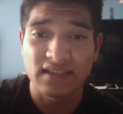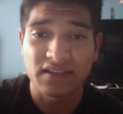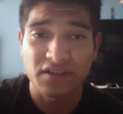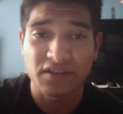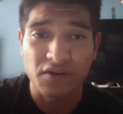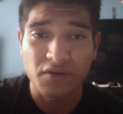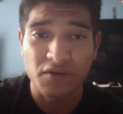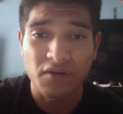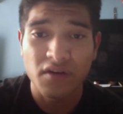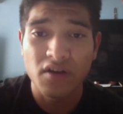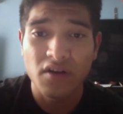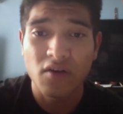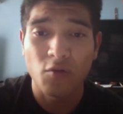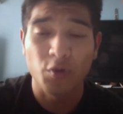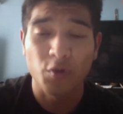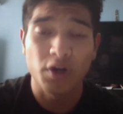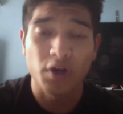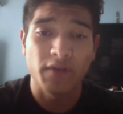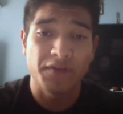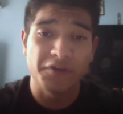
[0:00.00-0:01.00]
So
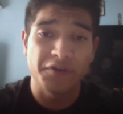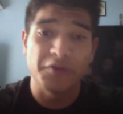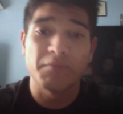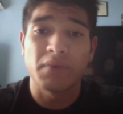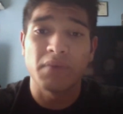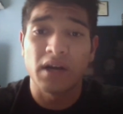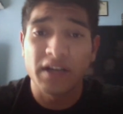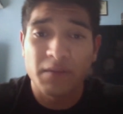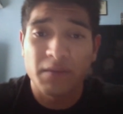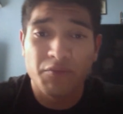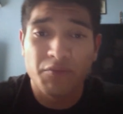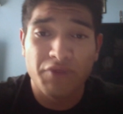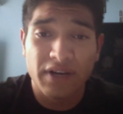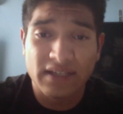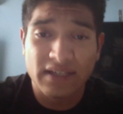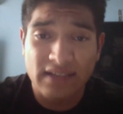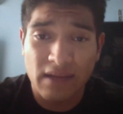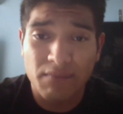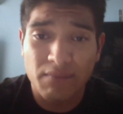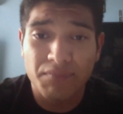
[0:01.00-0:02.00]
whenever your body
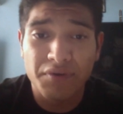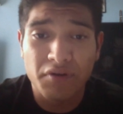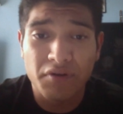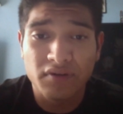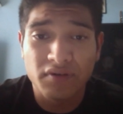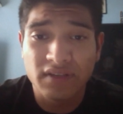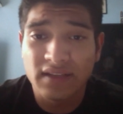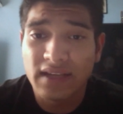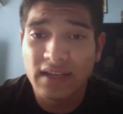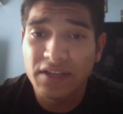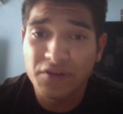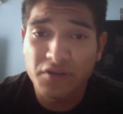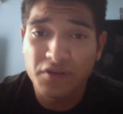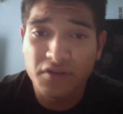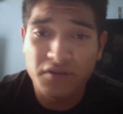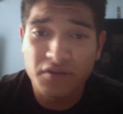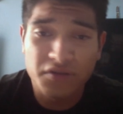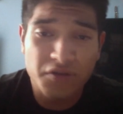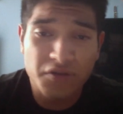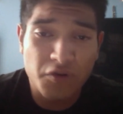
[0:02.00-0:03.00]
breaks down protein that you
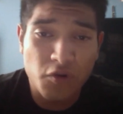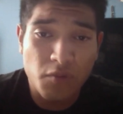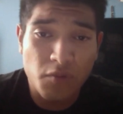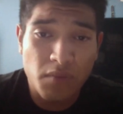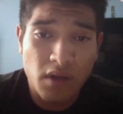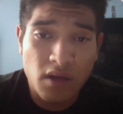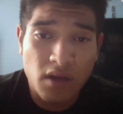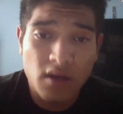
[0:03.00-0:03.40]
consume,